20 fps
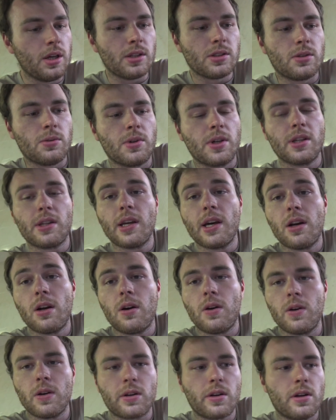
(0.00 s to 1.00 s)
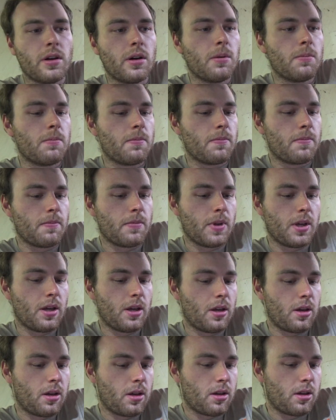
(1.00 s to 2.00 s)
so we'll get that all hooked up
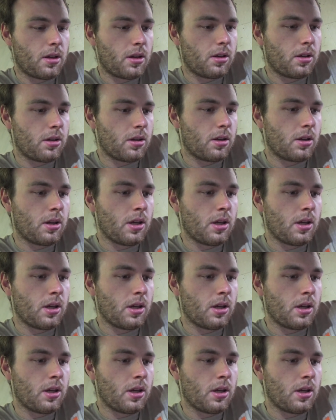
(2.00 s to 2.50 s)
and